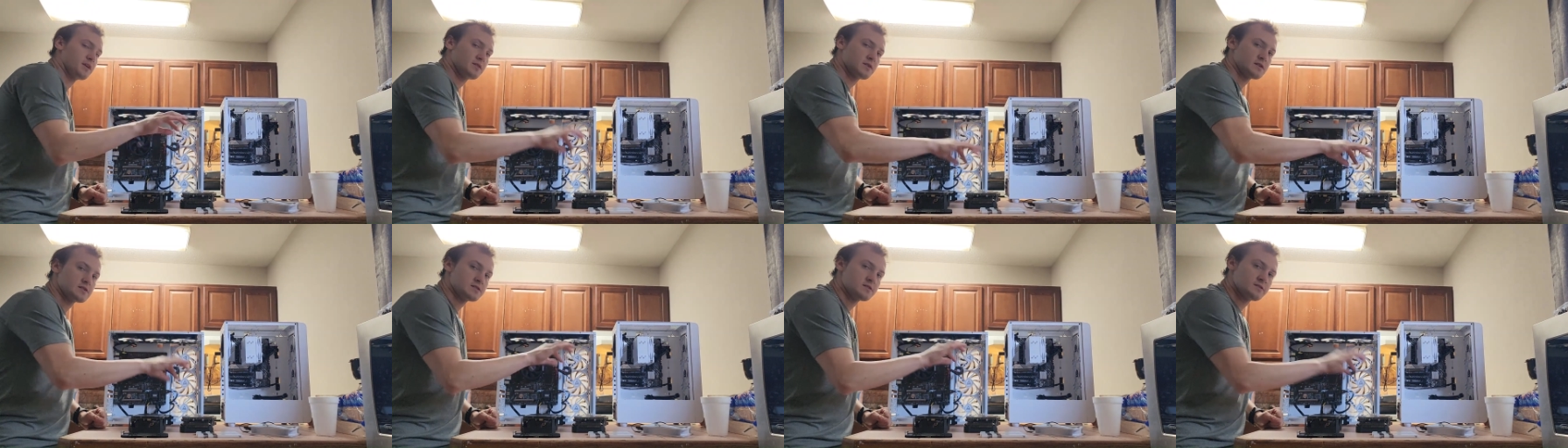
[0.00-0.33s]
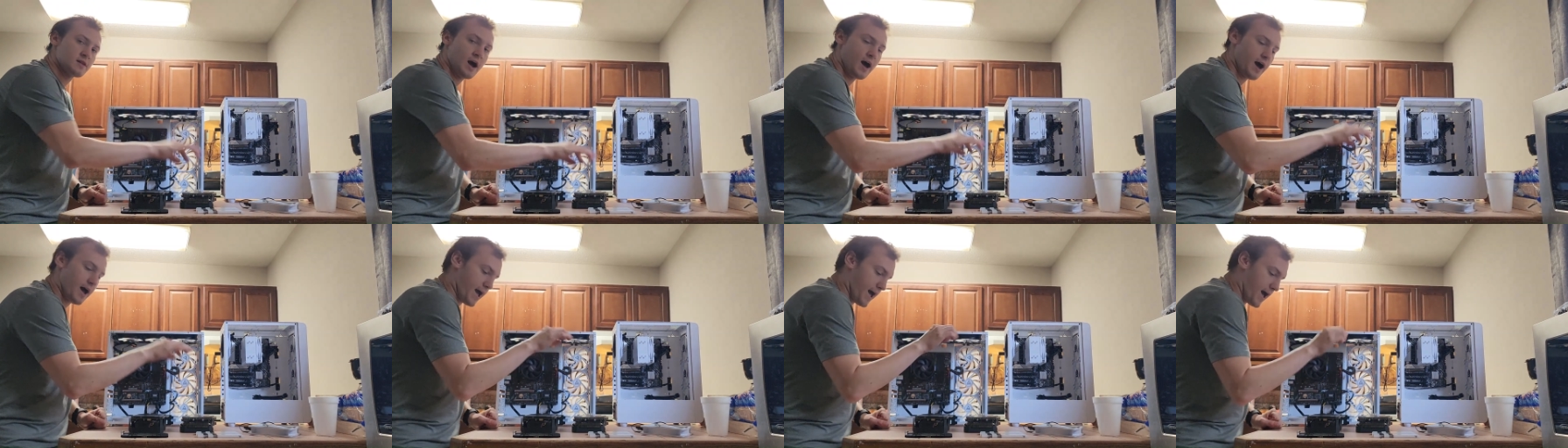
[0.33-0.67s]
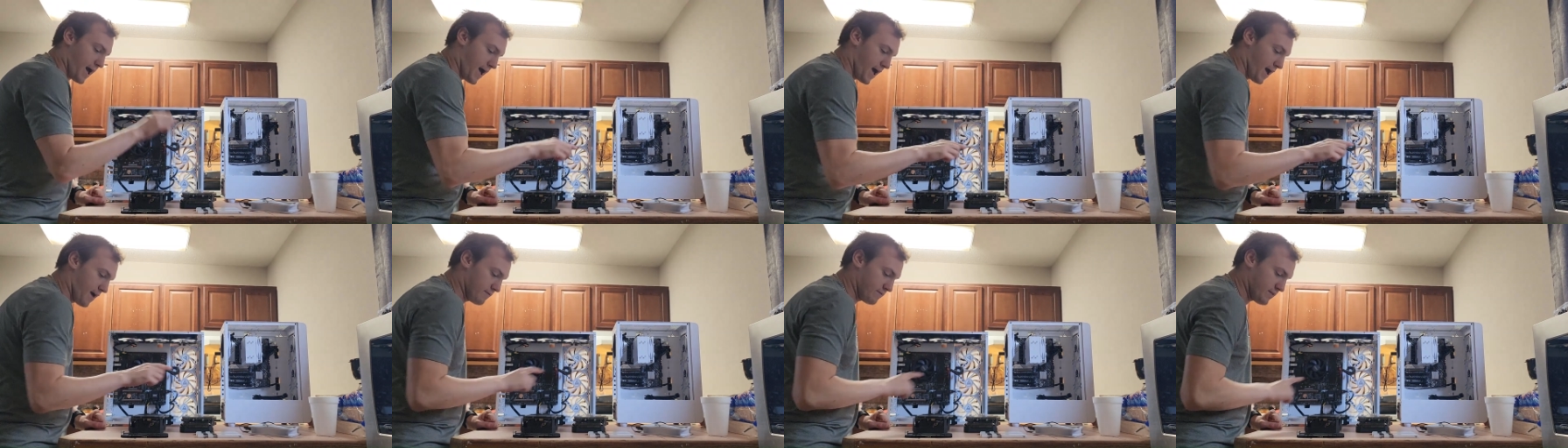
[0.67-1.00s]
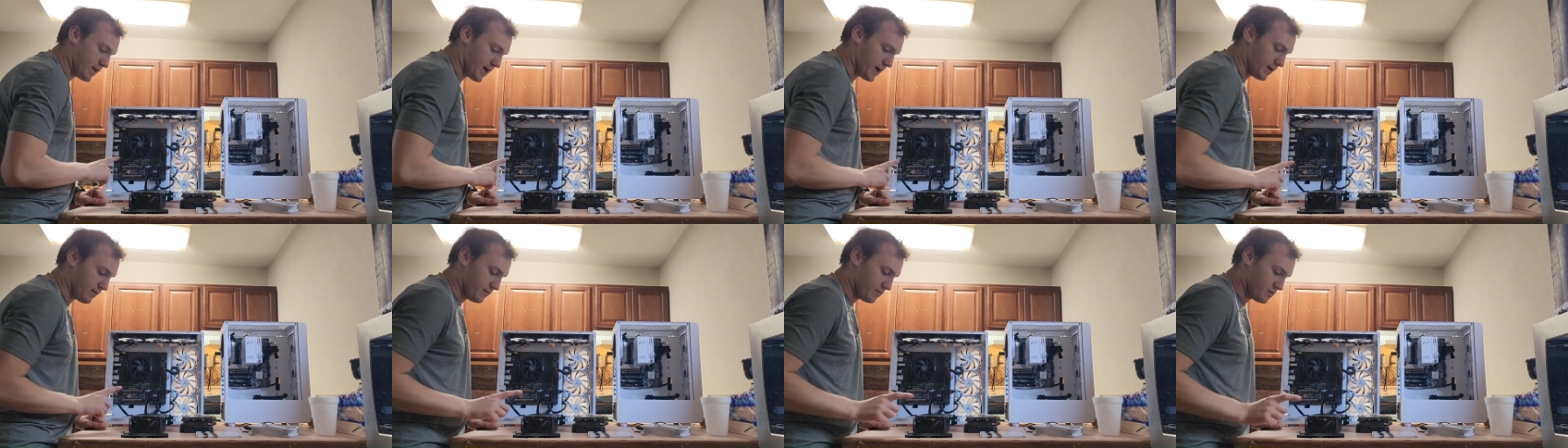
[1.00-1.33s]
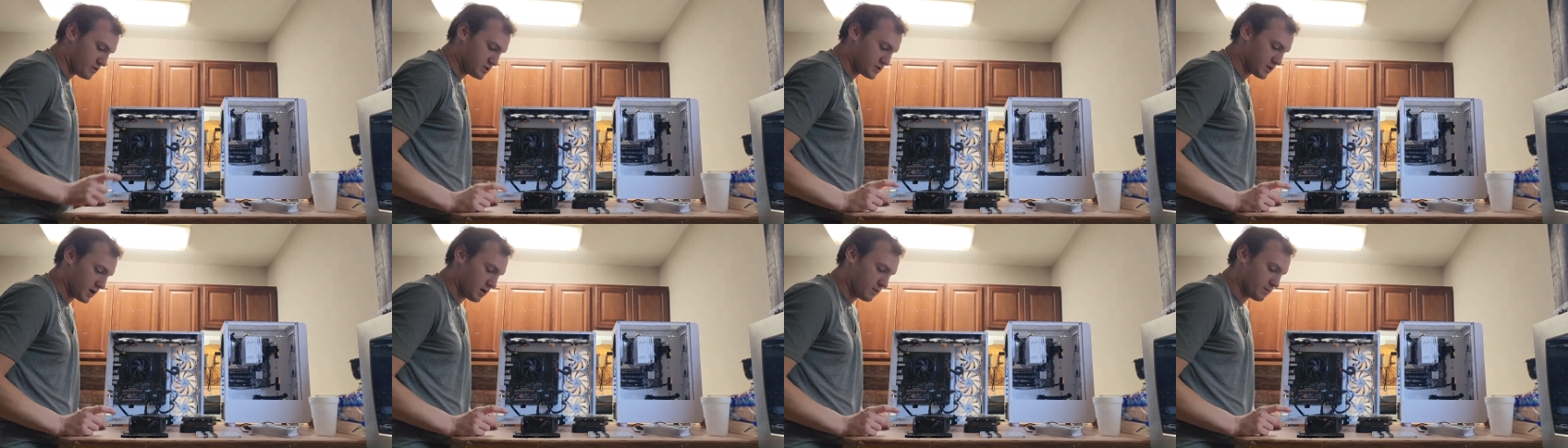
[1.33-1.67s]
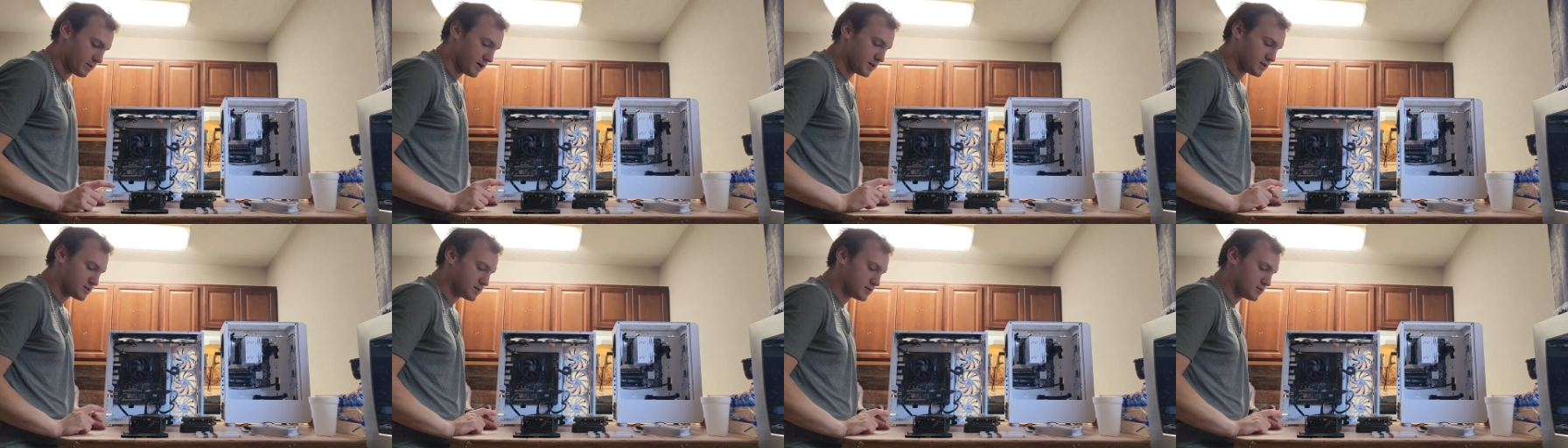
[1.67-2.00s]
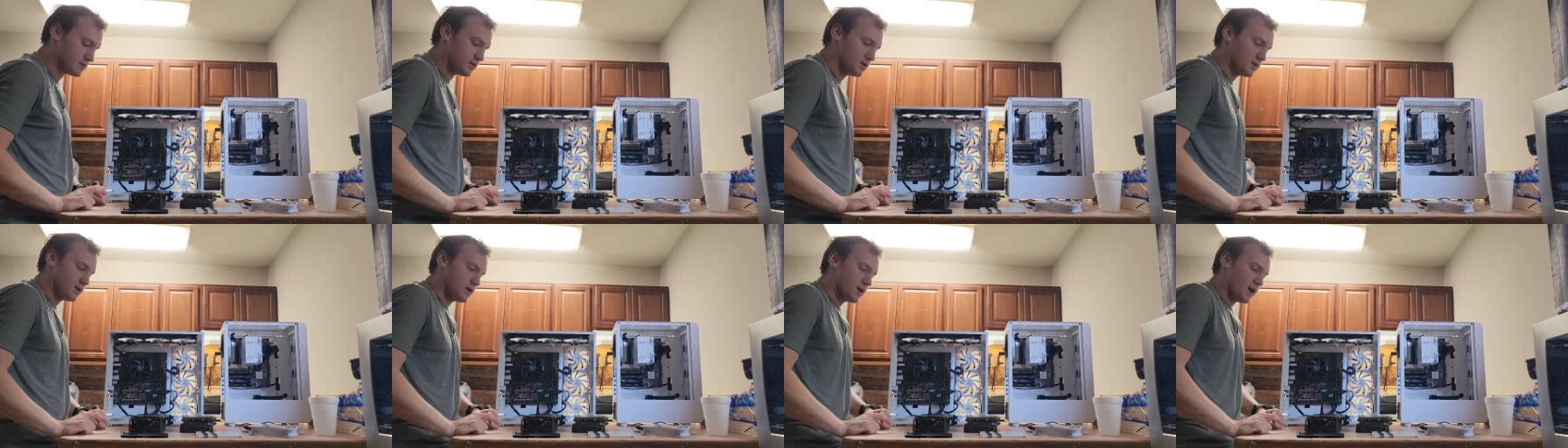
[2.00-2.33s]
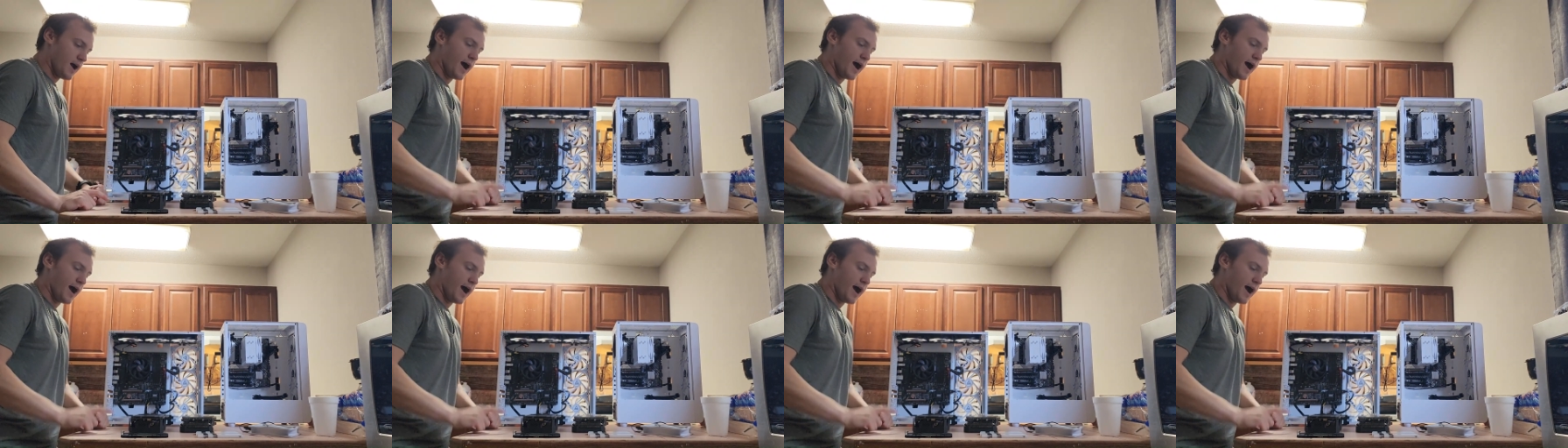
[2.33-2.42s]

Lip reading: does not have that for some reason.